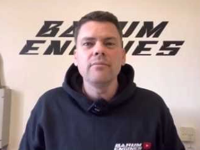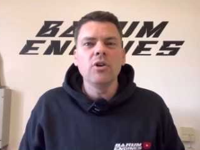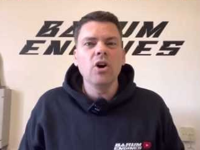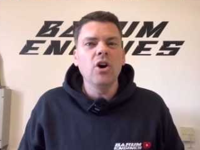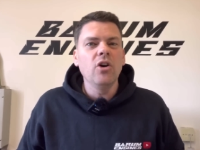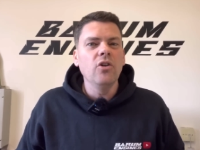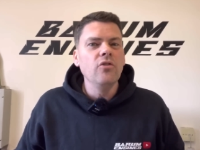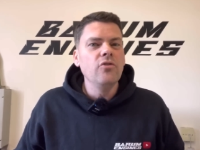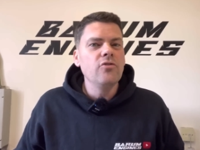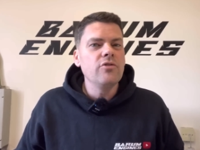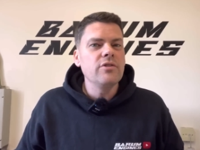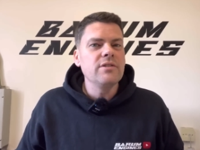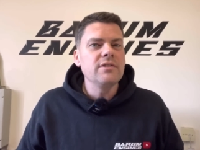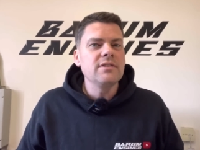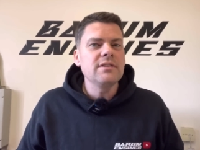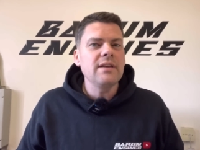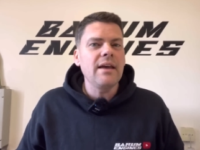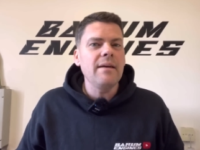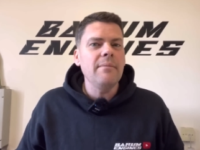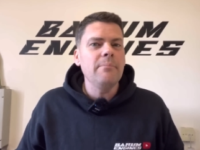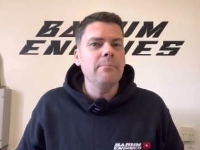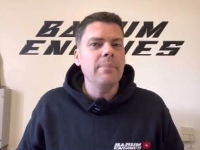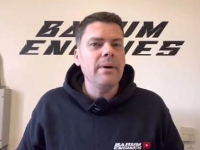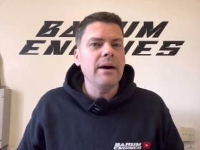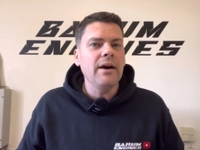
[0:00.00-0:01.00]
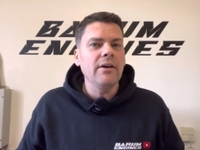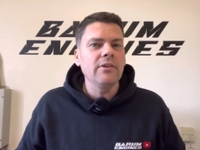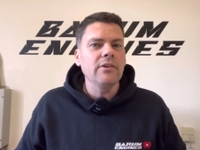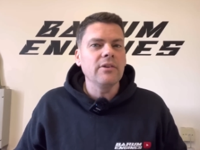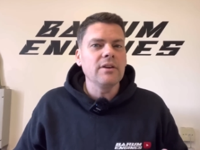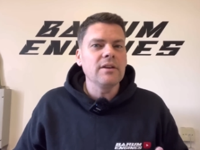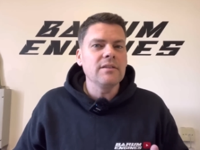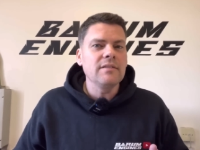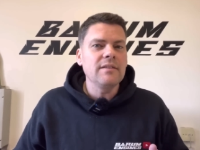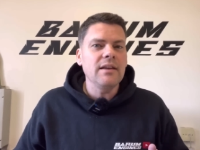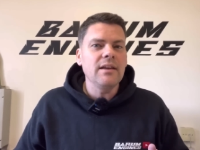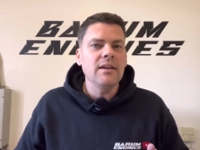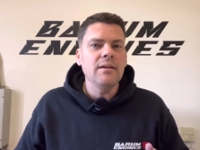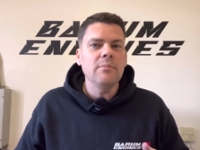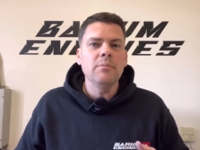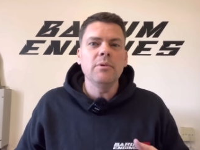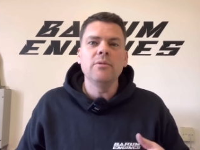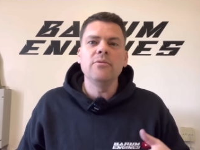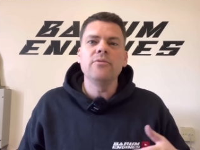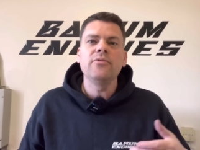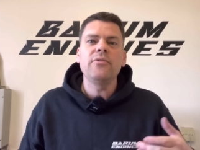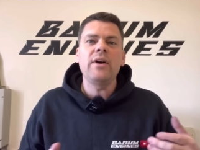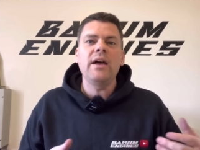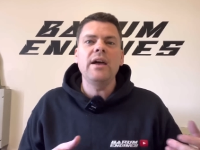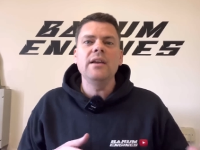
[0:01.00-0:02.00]
£110 on a dear
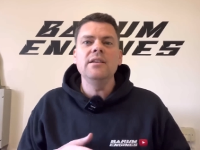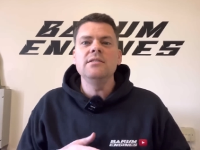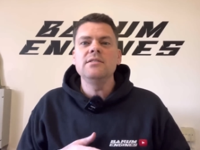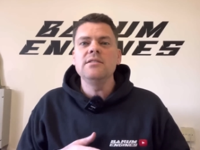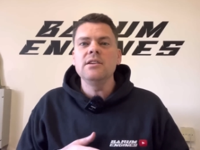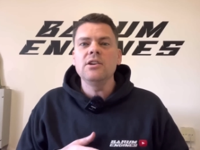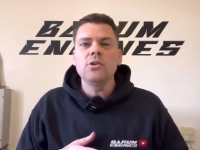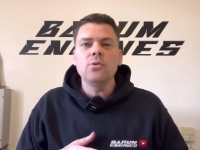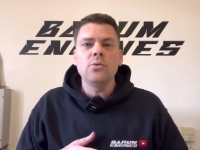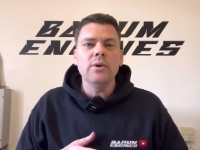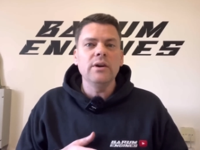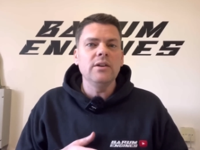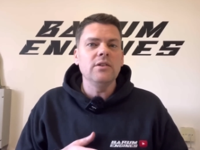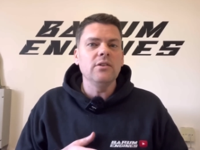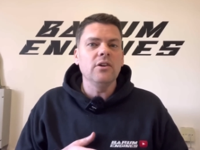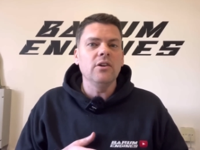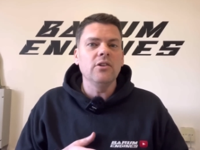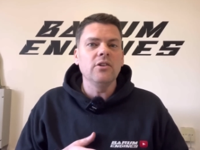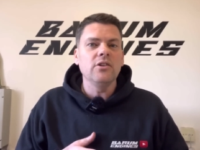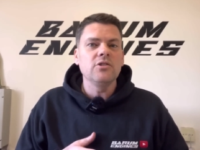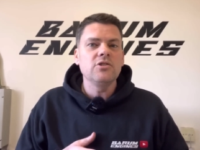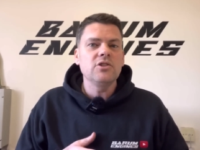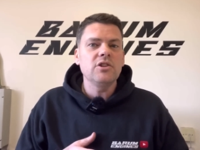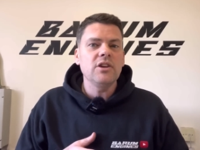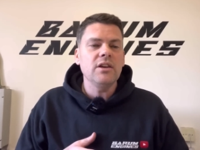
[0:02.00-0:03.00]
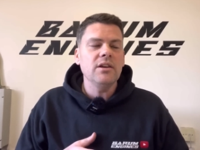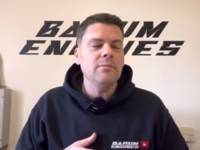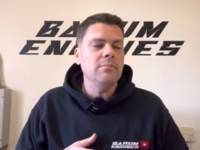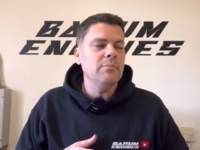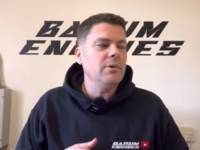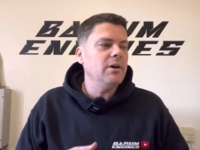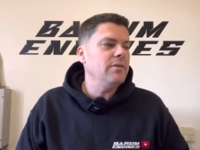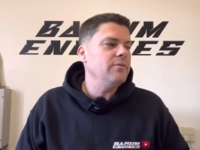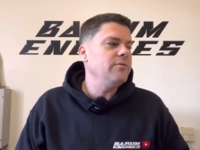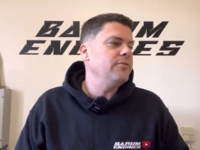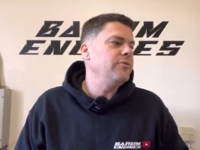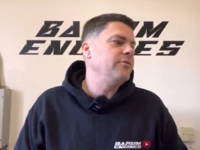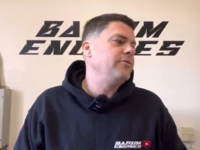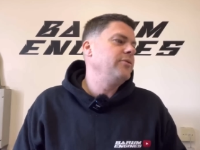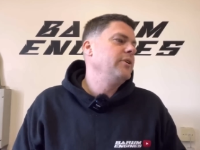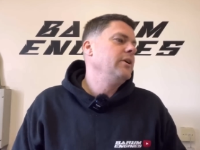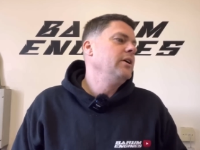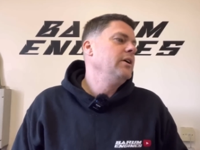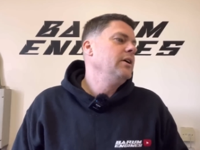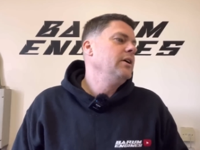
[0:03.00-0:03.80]
month, 80 quid on a cheap month.